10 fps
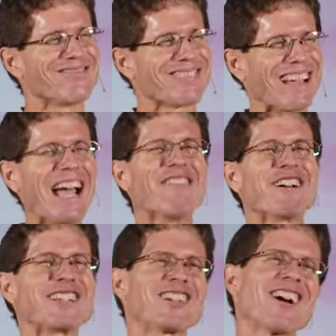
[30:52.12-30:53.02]

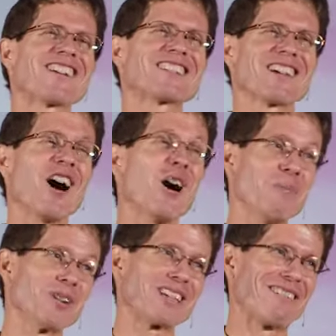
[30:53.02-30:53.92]
Every church,
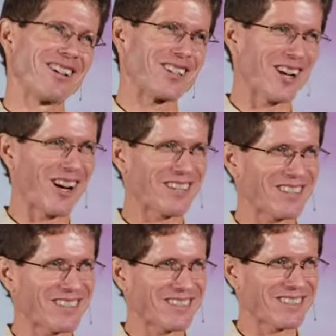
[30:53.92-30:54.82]
almost every
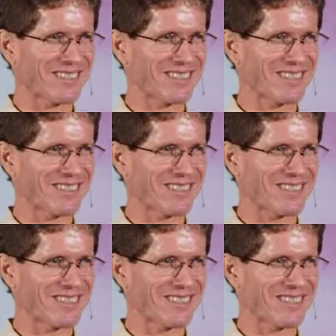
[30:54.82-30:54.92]
church